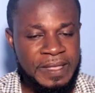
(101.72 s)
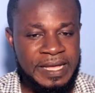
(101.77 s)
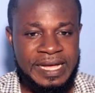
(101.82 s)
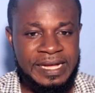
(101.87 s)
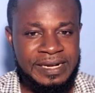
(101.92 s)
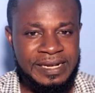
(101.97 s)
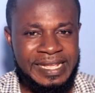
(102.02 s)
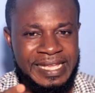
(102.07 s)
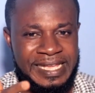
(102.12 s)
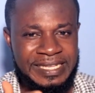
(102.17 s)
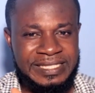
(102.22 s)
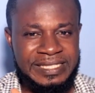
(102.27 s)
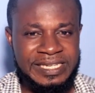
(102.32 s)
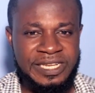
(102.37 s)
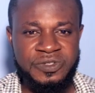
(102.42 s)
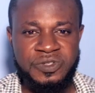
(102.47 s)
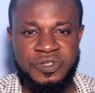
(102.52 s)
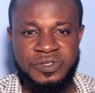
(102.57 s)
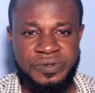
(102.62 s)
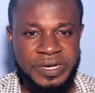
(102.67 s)
kindly hit
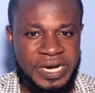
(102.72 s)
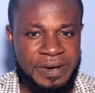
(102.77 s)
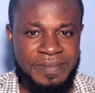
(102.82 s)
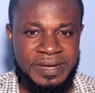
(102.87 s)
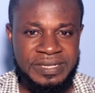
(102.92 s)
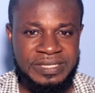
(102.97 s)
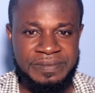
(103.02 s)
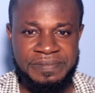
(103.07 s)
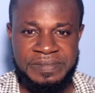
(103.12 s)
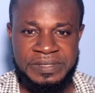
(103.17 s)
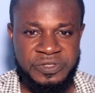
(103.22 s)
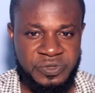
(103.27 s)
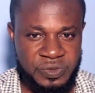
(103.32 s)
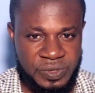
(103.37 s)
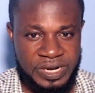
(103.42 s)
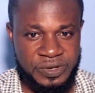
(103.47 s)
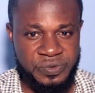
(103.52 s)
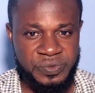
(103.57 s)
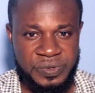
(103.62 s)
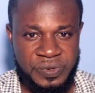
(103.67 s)
the subscribe button so
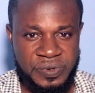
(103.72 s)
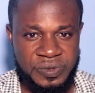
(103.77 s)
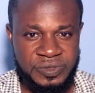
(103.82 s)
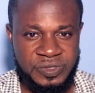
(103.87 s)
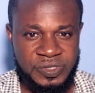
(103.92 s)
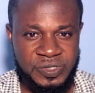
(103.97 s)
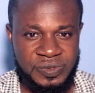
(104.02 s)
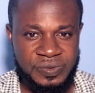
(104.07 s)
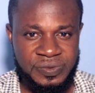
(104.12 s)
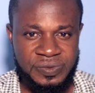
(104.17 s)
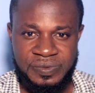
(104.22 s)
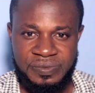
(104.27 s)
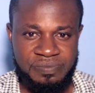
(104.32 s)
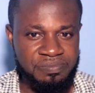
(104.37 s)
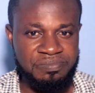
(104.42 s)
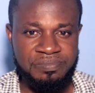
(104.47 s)
that we continue.